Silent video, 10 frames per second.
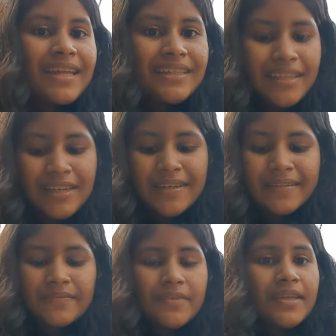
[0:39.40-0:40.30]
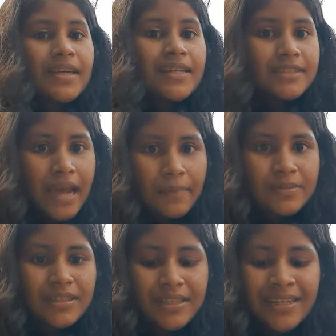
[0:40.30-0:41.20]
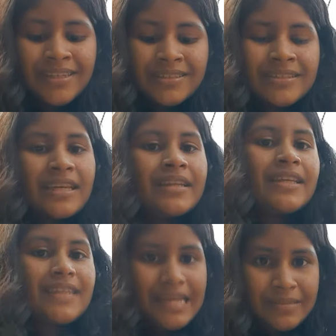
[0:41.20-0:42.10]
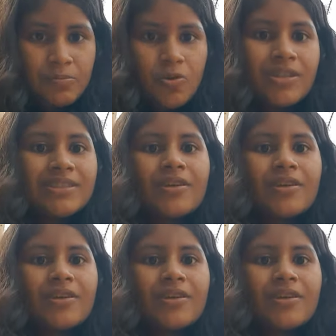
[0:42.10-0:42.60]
the chapter, the textbook. So